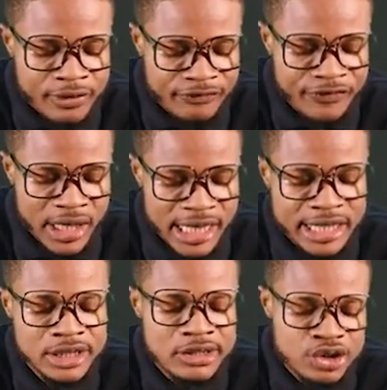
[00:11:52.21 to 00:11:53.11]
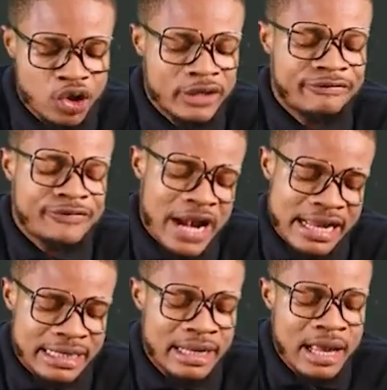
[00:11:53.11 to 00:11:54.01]
Fill in John
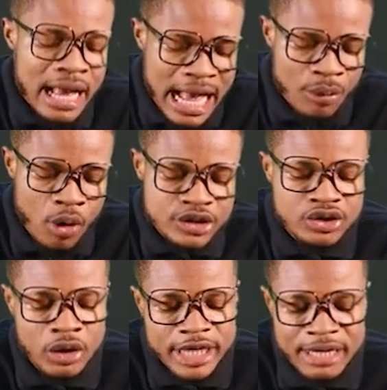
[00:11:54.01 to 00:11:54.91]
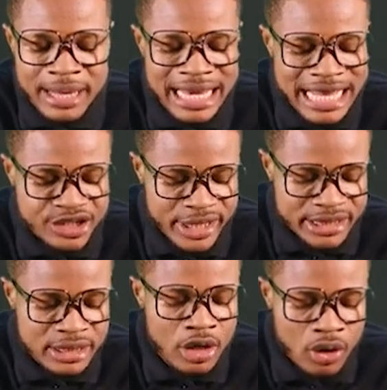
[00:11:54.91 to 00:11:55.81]
Frank. And what's your email
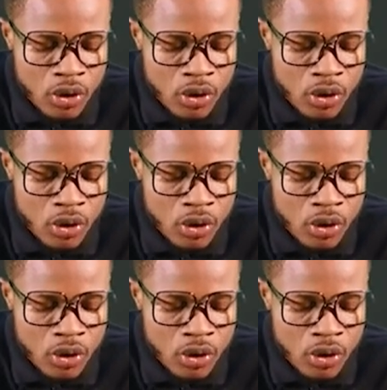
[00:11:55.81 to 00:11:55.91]
address?